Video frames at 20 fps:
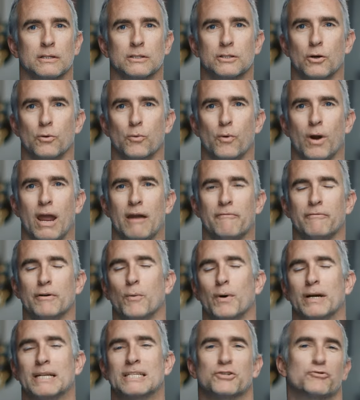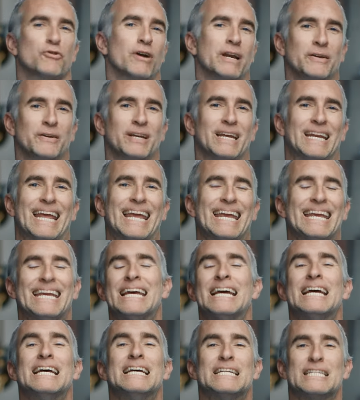So everyone is trying to get a
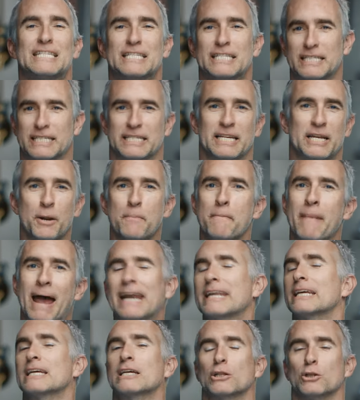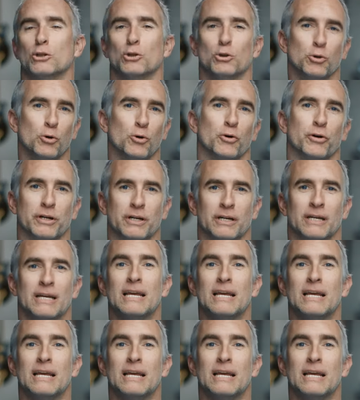cinematic look.